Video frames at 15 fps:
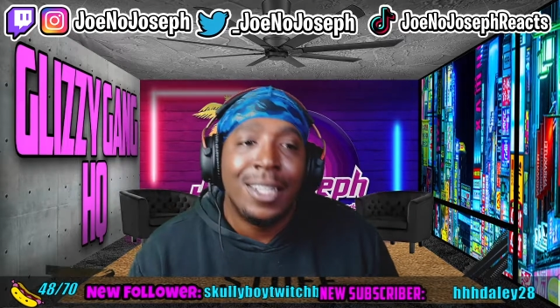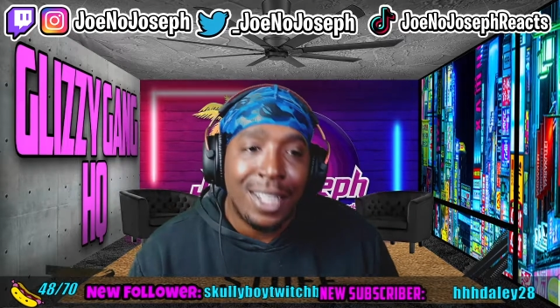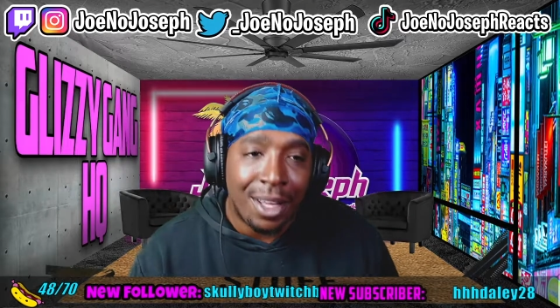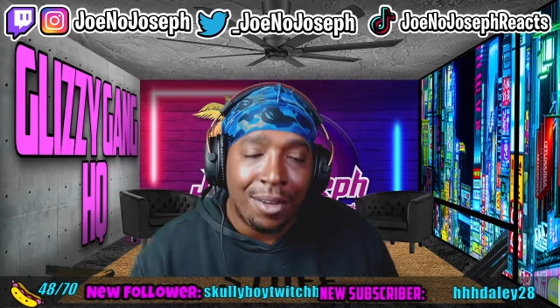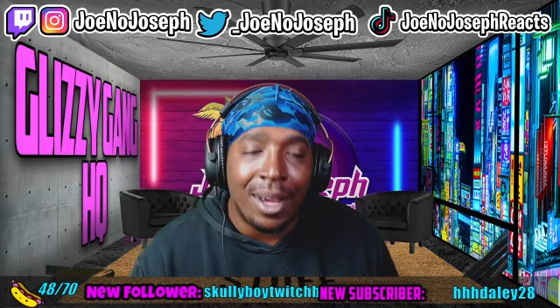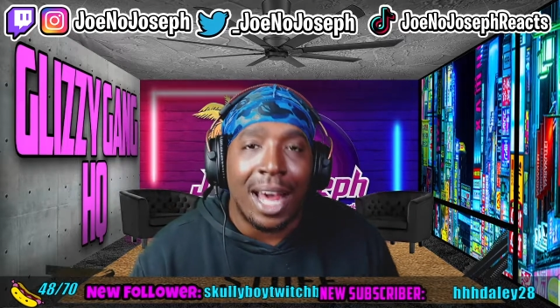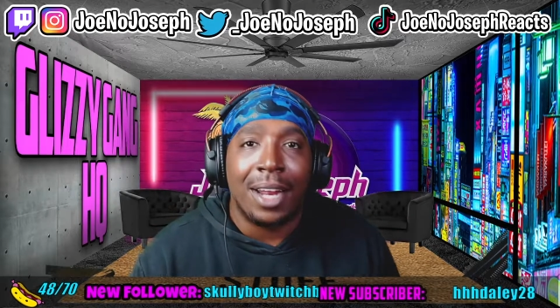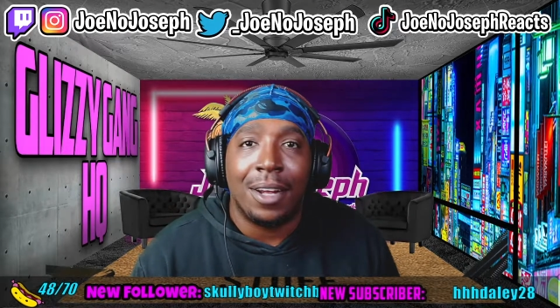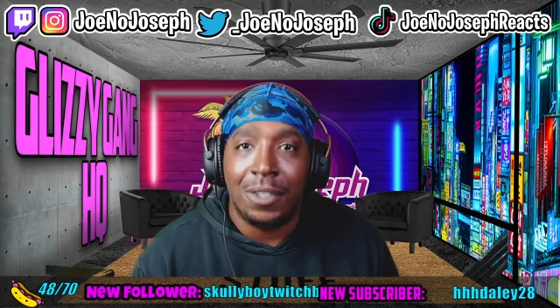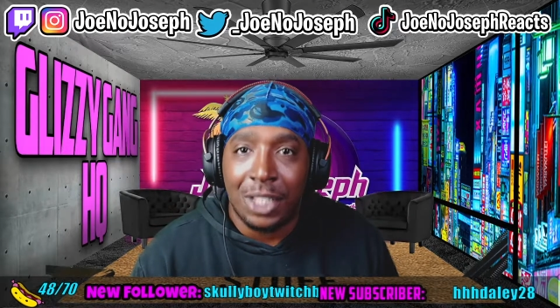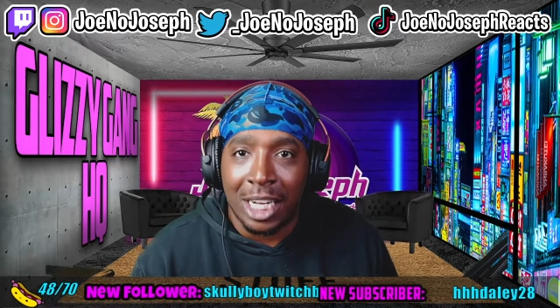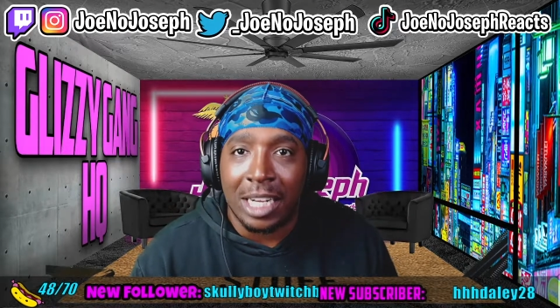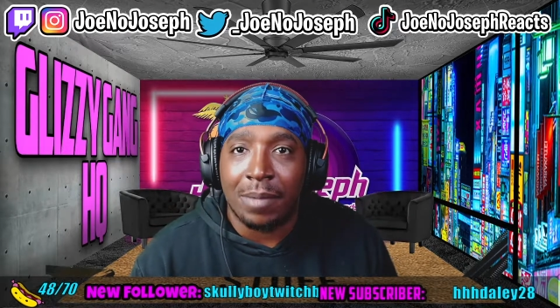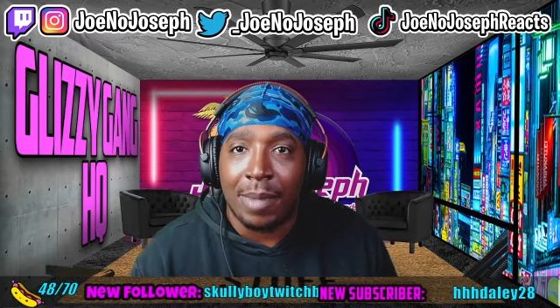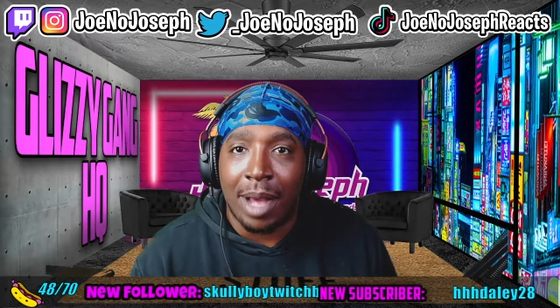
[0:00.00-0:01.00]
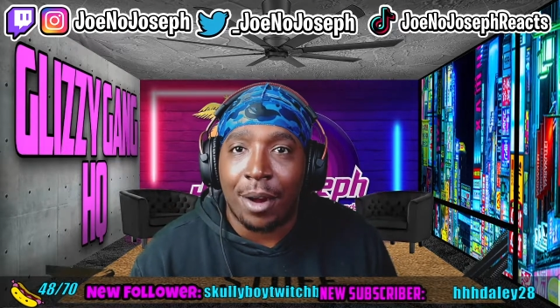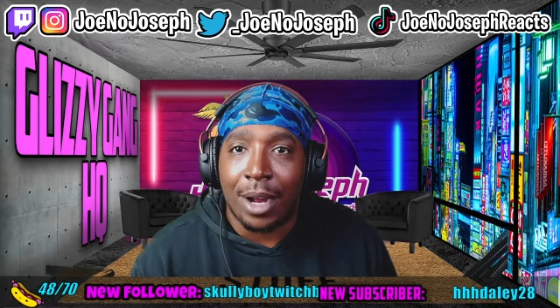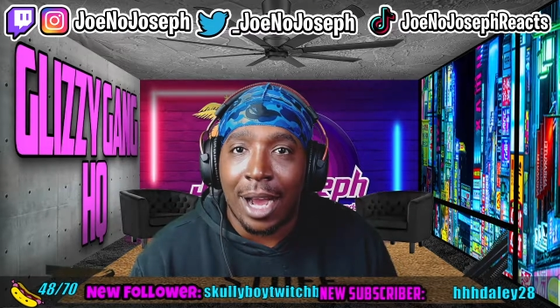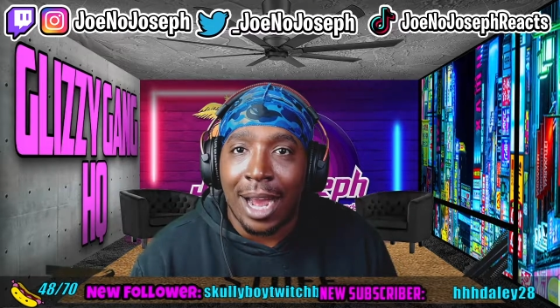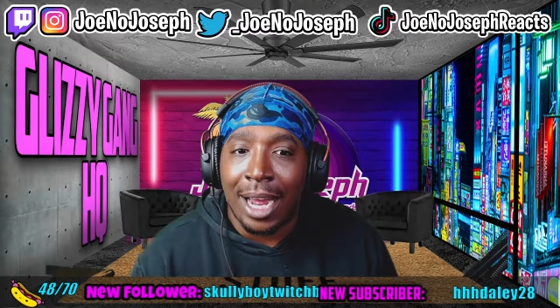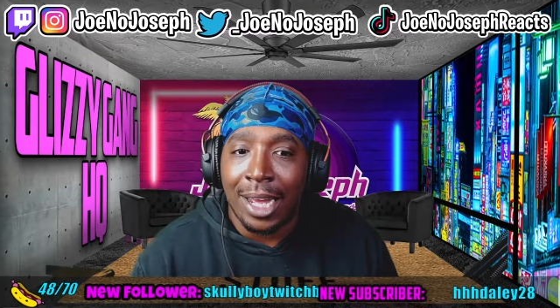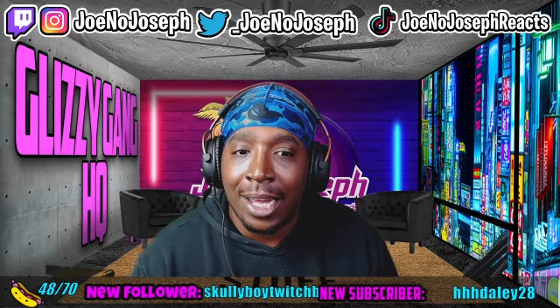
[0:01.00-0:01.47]
you gotta go check him out, all
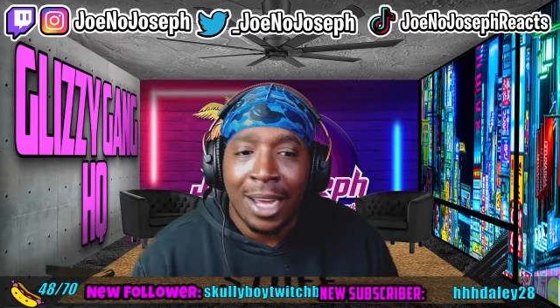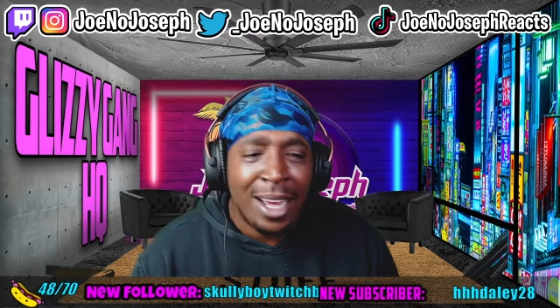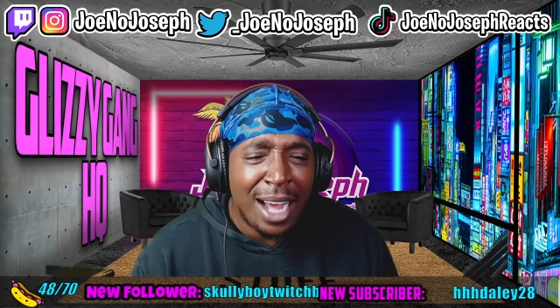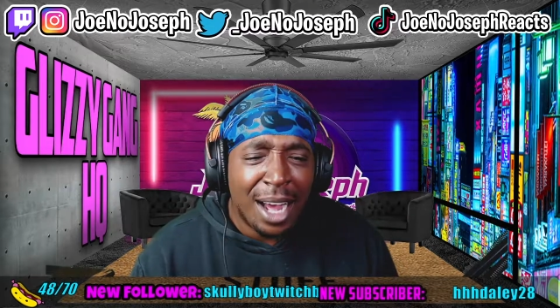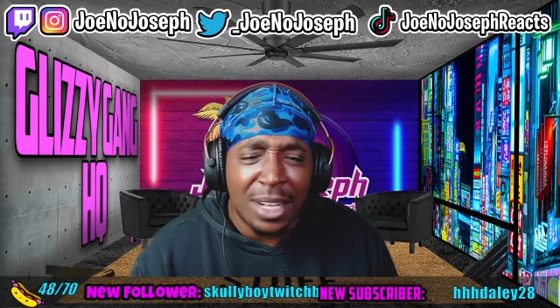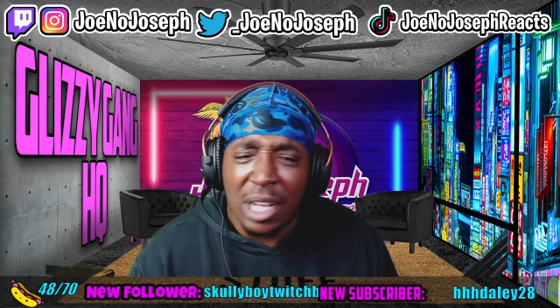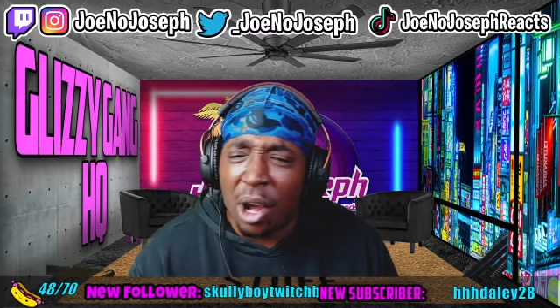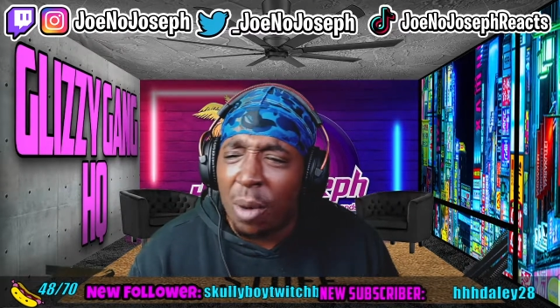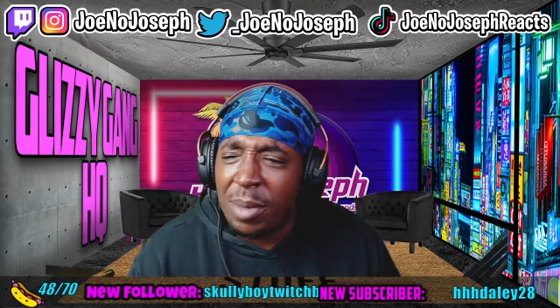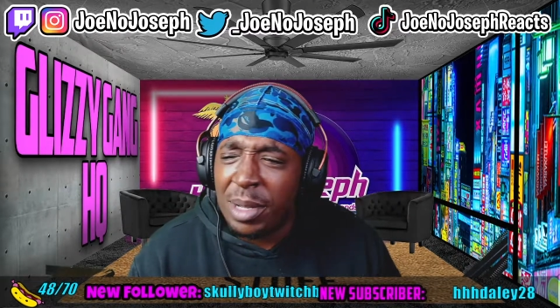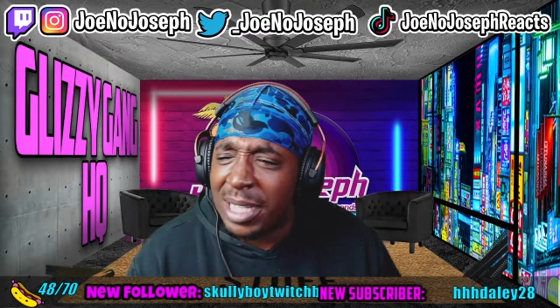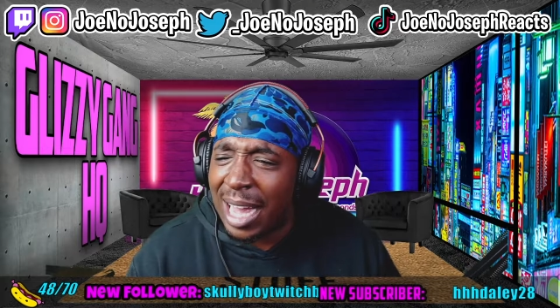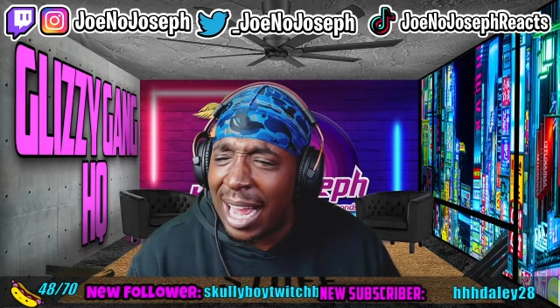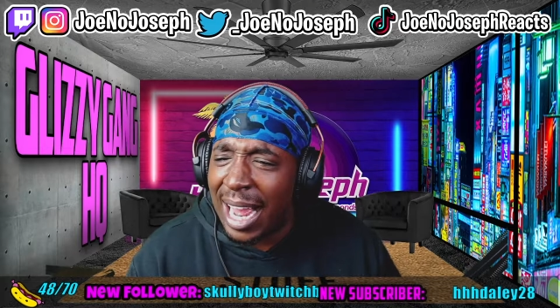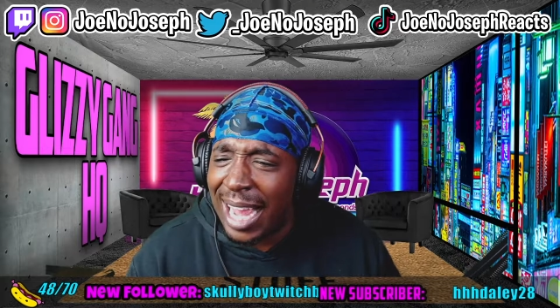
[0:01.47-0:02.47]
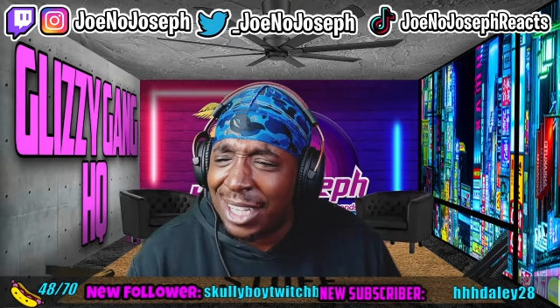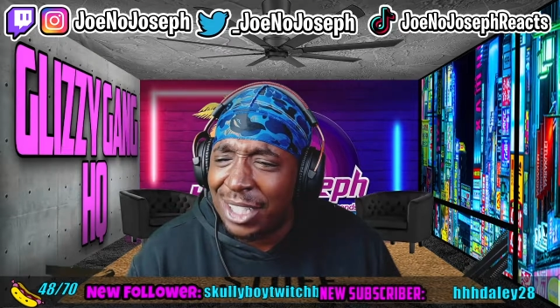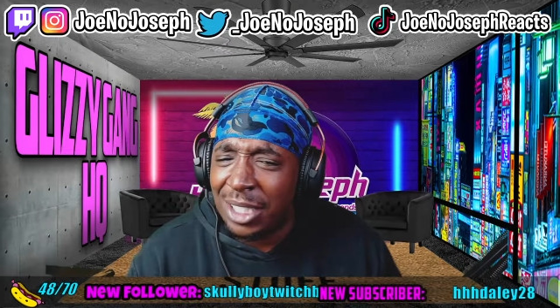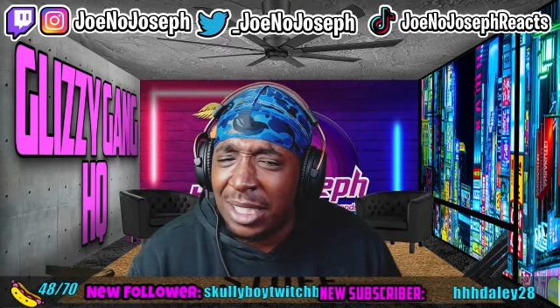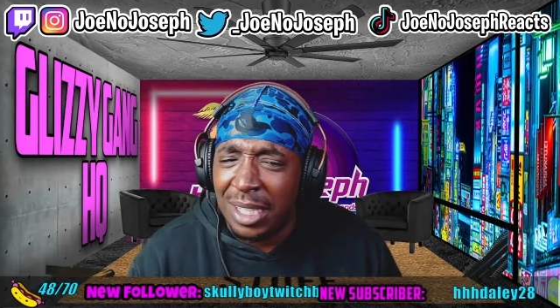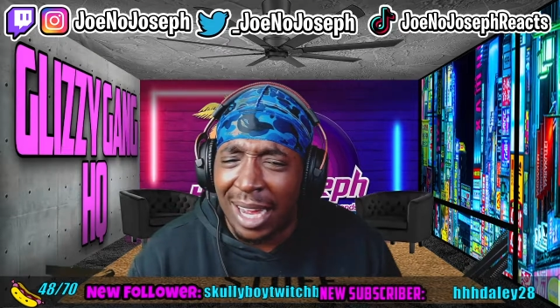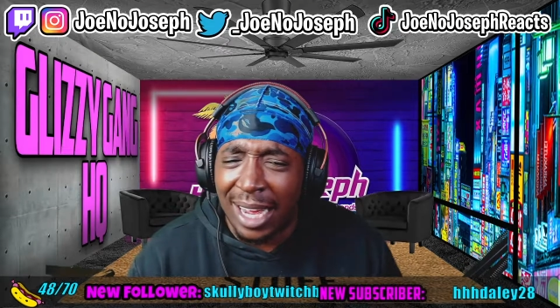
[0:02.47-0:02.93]
right? I uh, mean, the homie's not
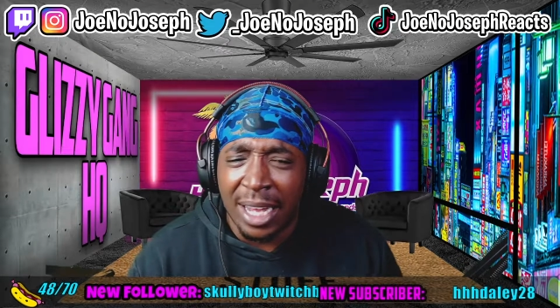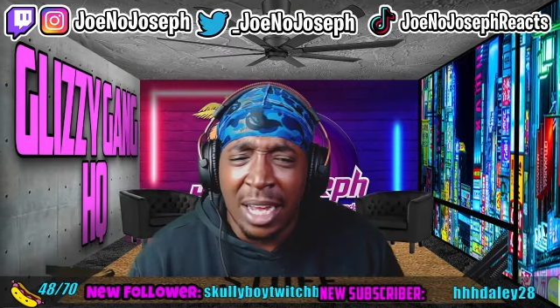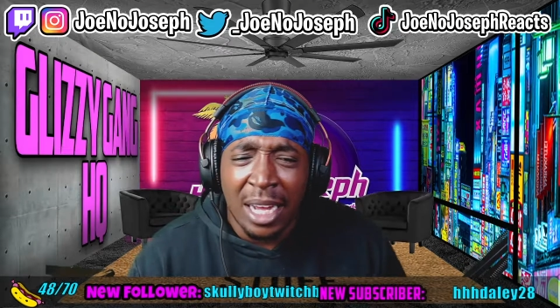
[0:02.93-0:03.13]
actually like